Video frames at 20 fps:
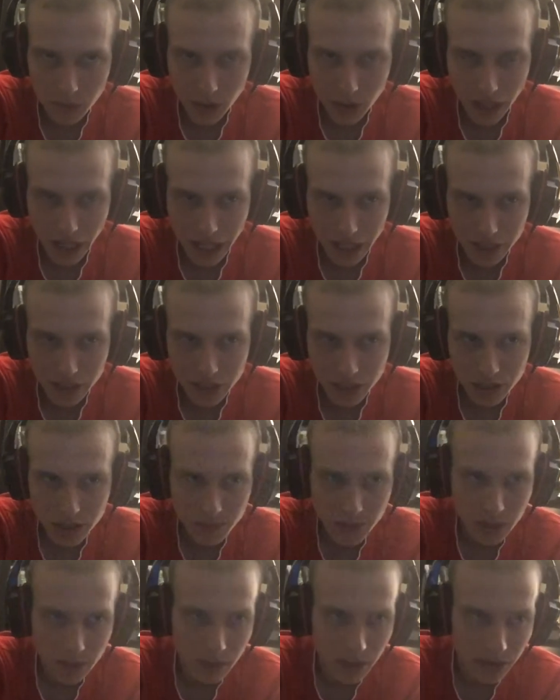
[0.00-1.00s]
actually it's
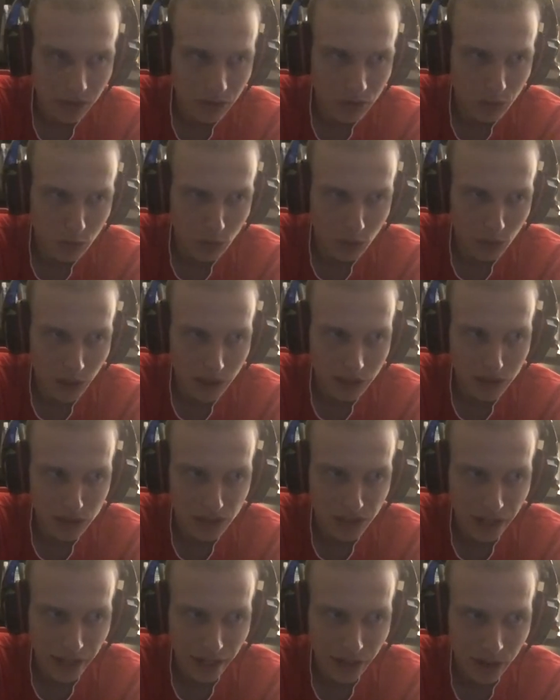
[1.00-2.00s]
been about 2 months
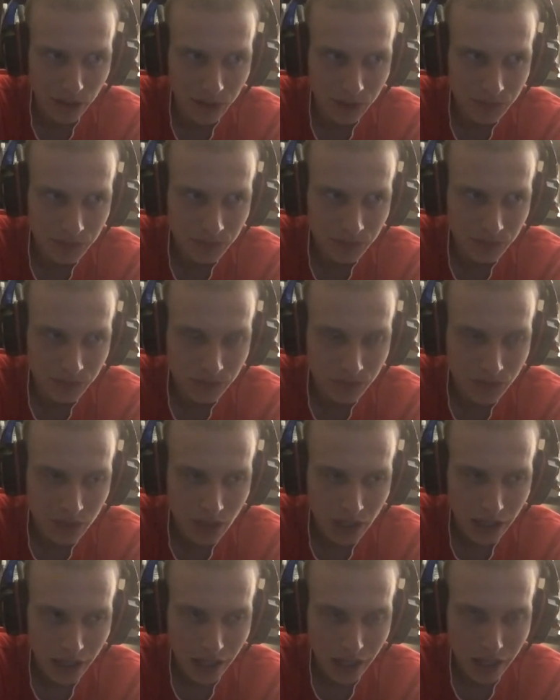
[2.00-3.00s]
now.
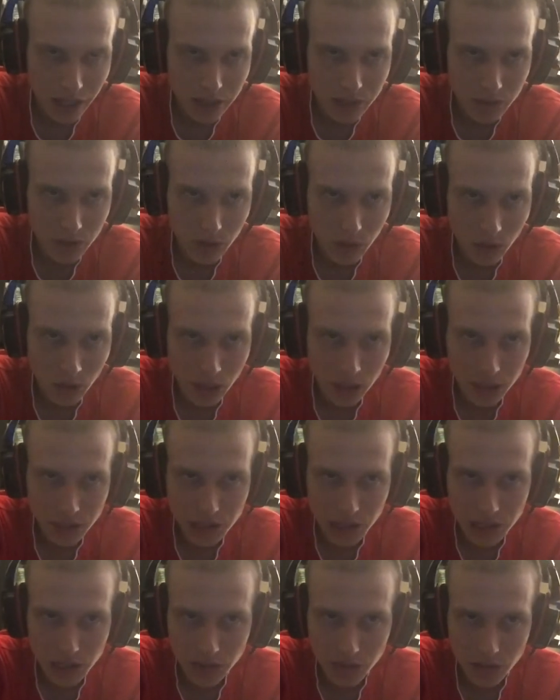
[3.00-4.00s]
It's been a while
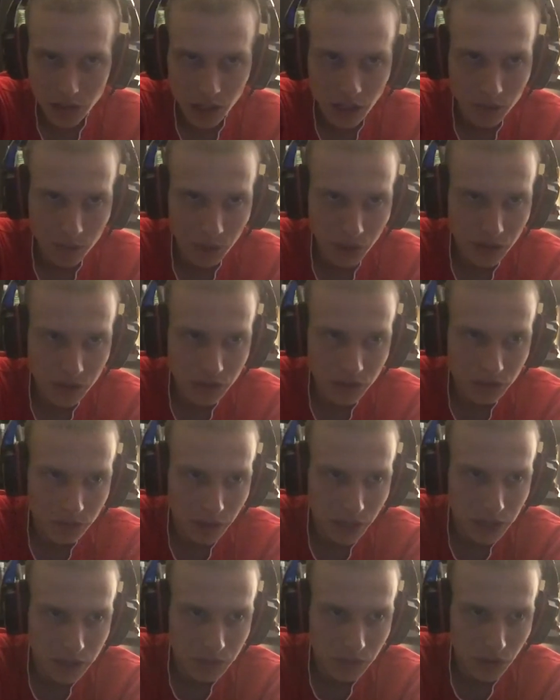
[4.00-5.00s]
since I've talked Major League
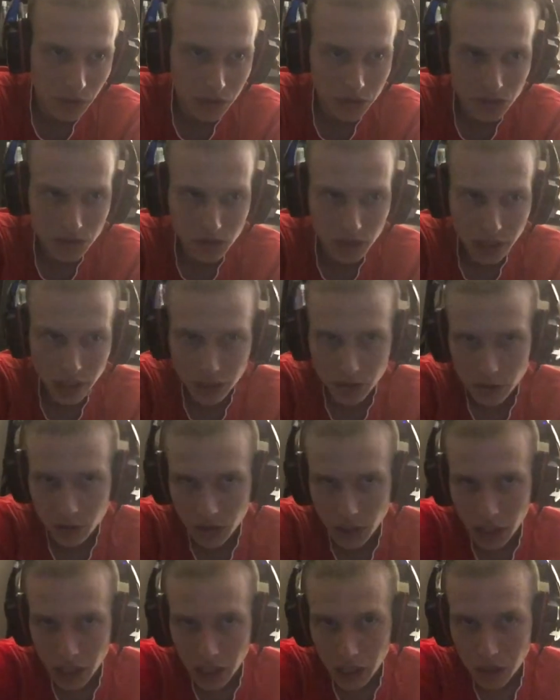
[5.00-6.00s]
Baseball. So again,
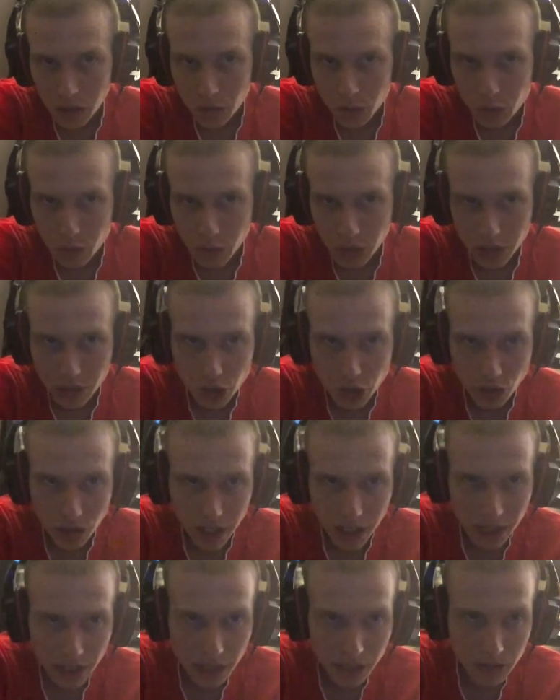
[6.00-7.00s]
spring
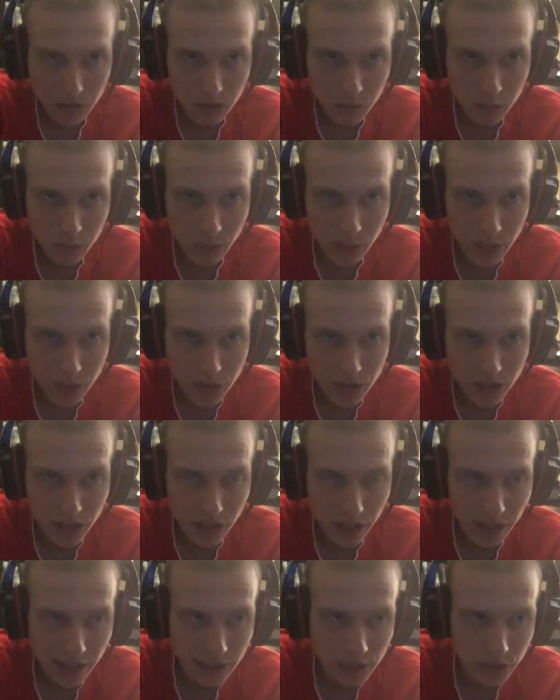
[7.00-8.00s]
training, pitchers and
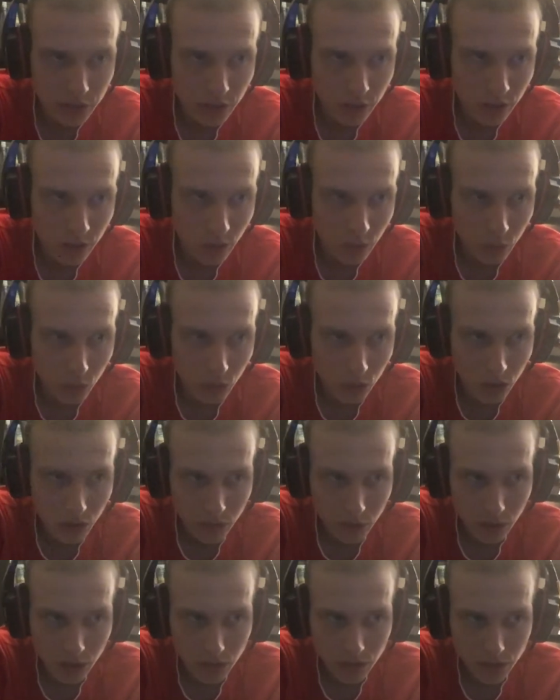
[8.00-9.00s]
catchers are going to report
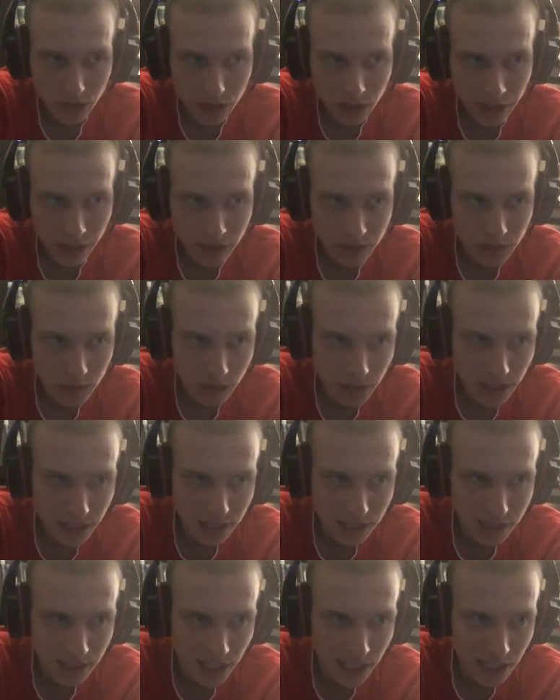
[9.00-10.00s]
really for the next week to
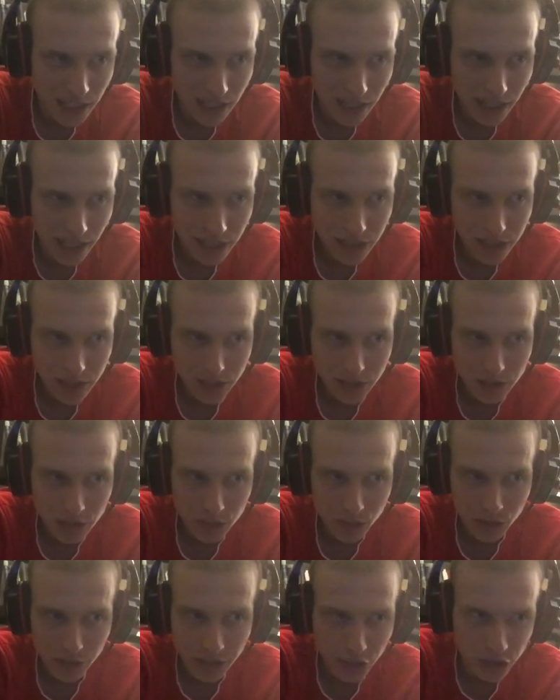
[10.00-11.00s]
10 days, and then
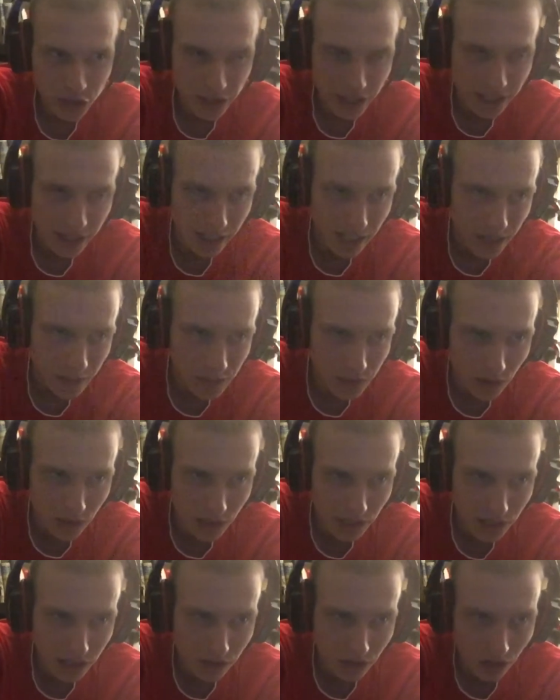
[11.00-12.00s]
spring training games will
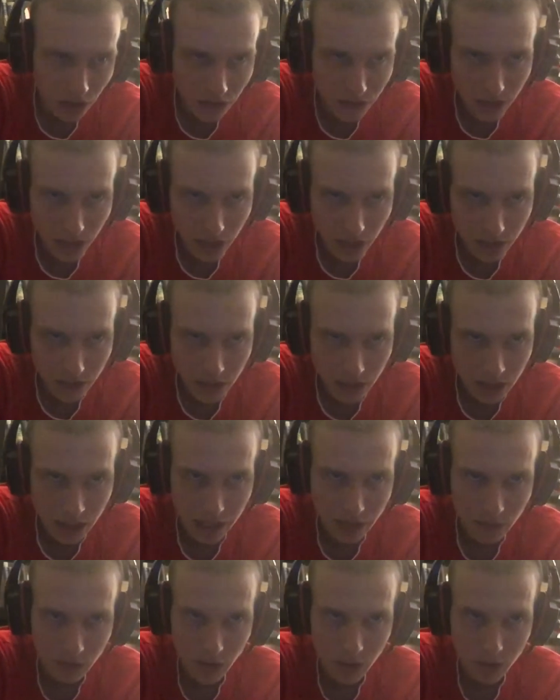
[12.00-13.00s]
kick off kind of in
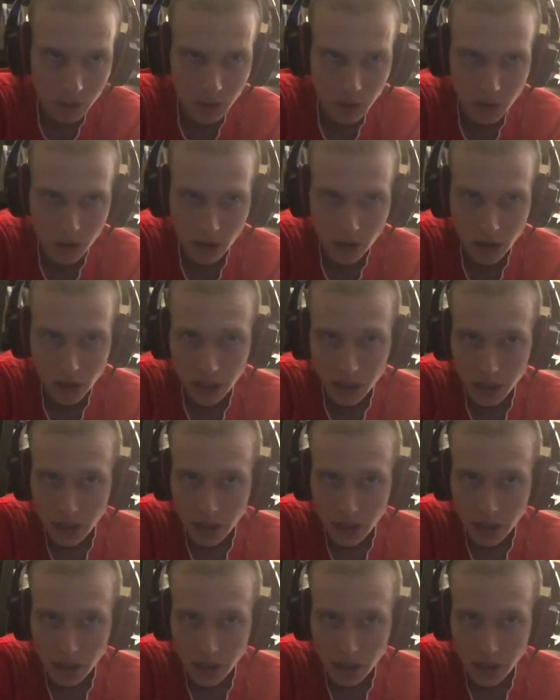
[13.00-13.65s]
late February.